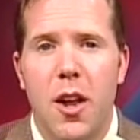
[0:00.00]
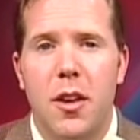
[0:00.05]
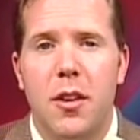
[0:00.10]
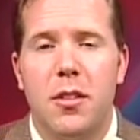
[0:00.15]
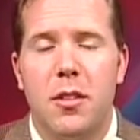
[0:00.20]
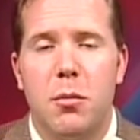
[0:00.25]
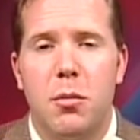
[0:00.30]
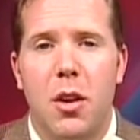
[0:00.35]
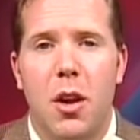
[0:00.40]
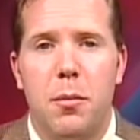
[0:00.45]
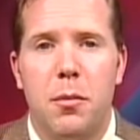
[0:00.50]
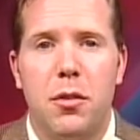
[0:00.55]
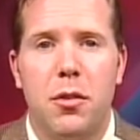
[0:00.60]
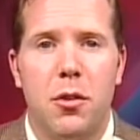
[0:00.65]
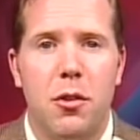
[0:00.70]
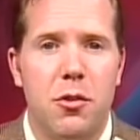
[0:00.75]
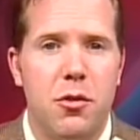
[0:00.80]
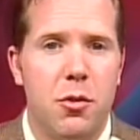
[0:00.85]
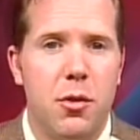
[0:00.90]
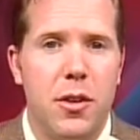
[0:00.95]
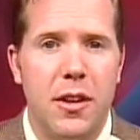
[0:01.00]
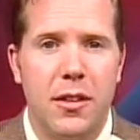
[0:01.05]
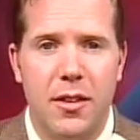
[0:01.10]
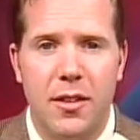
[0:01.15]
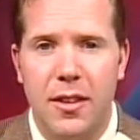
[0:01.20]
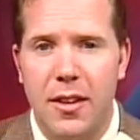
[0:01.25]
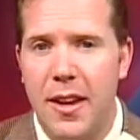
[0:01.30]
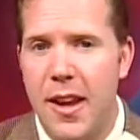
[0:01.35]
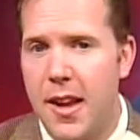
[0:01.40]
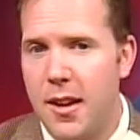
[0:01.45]
sometimes surgery is
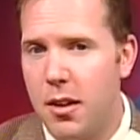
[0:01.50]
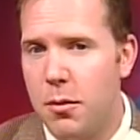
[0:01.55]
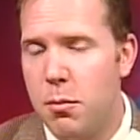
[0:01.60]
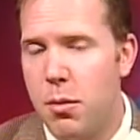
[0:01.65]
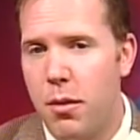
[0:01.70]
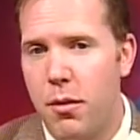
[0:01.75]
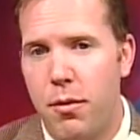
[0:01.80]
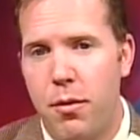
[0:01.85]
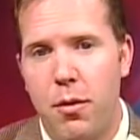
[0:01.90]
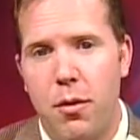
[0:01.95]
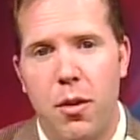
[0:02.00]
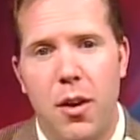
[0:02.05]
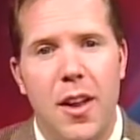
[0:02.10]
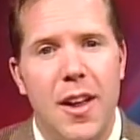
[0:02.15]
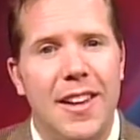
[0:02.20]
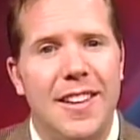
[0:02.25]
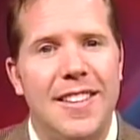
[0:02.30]
indicated, but for